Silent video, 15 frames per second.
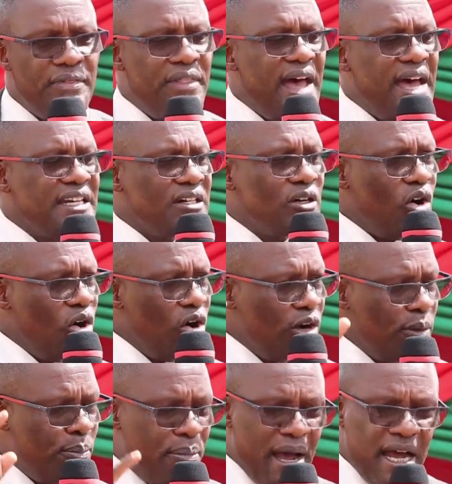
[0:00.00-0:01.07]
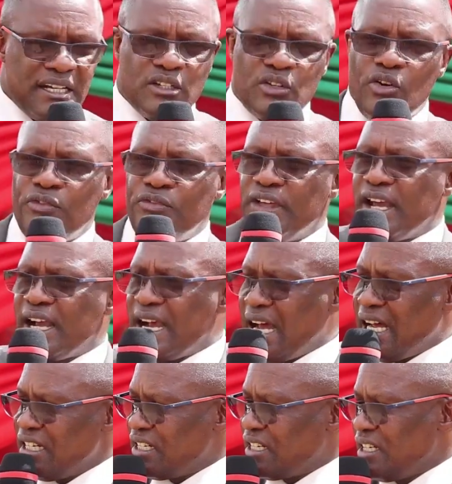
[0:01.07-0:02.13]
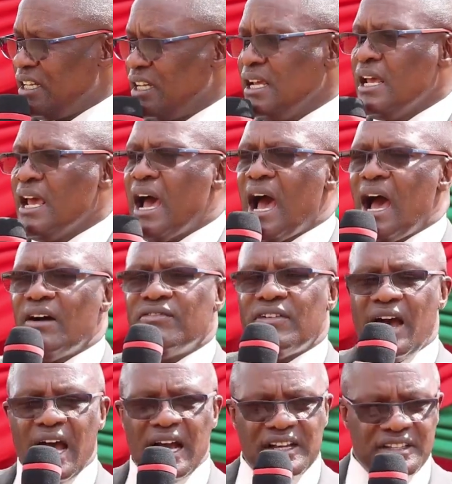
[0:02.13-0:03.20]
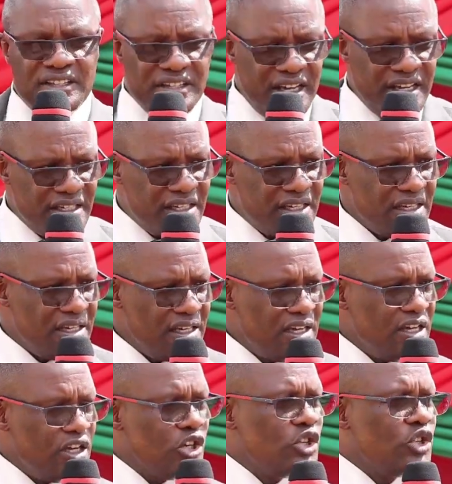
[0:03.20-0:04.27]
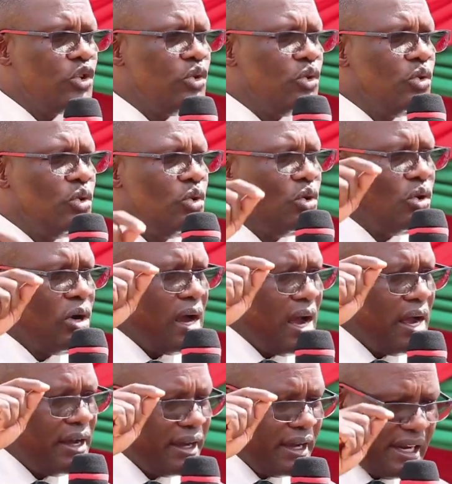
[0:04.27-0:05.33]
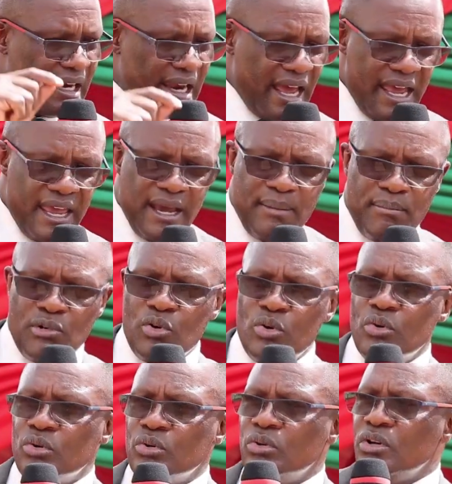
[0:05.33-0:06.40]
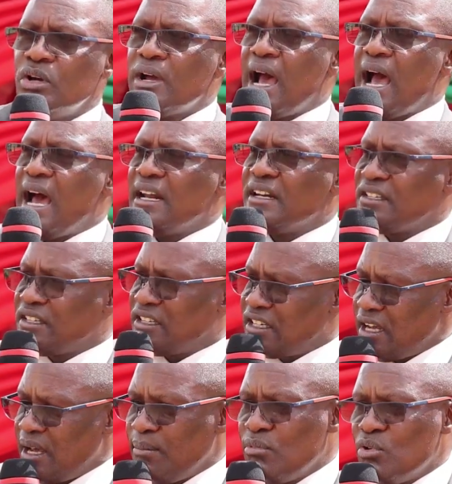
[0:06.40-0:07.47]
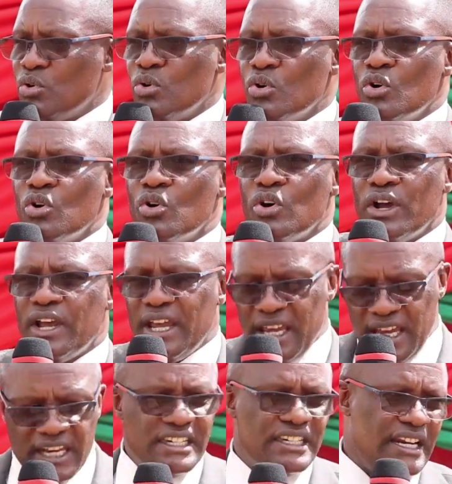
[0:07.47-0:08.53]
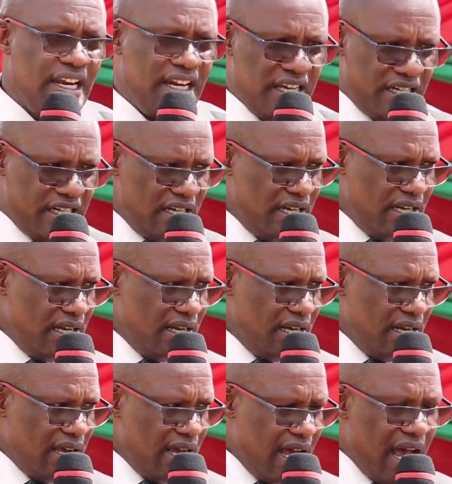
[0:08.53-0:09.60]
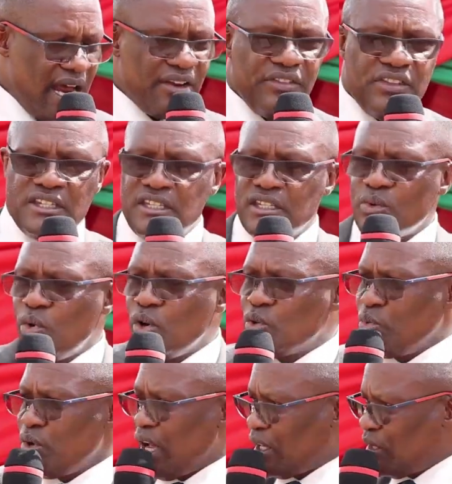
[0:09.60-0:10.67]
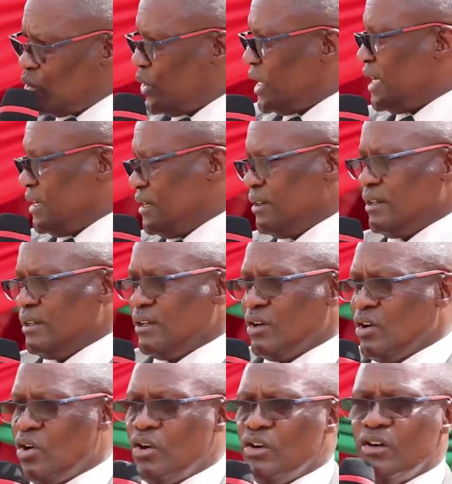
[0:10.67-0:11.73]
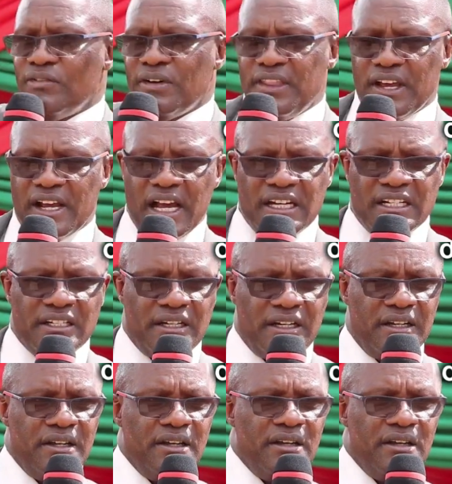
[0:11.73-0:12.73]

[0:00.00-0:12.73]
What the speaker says: that all parts of the country have access to reliable and stable internet. And this is what we are doing all over the country.